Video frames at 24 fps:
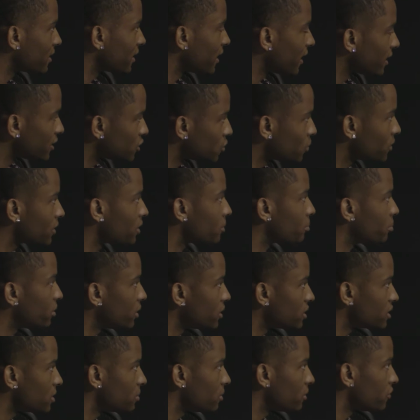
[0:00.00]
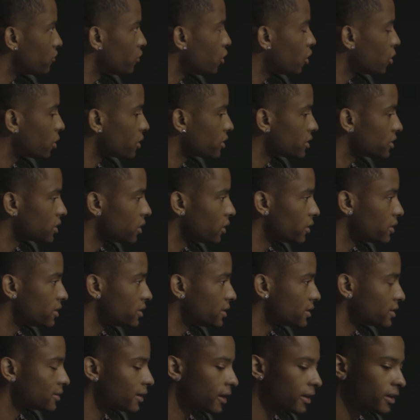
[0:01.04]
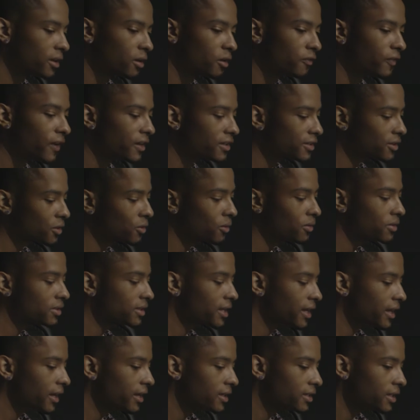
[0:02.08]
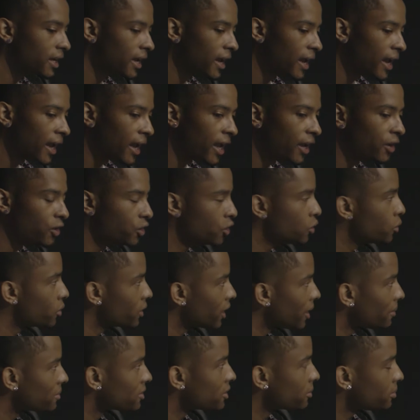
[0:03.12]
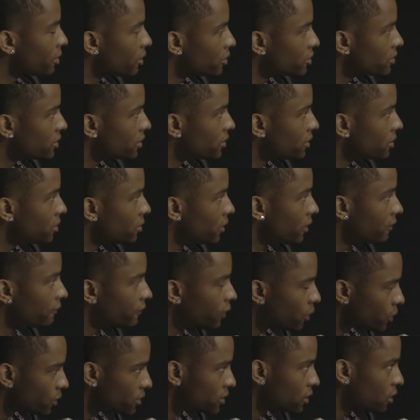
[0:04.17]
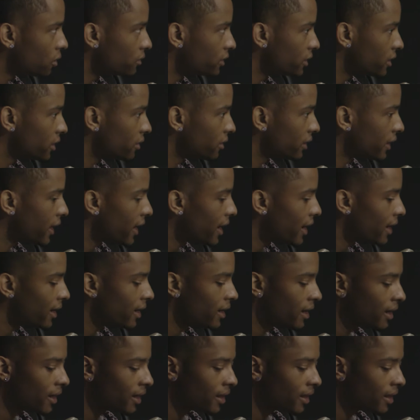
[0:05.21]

and God is really pushing me forward. So it's just like, if I just go on stage and do what I'm supposed to do and focus only on that,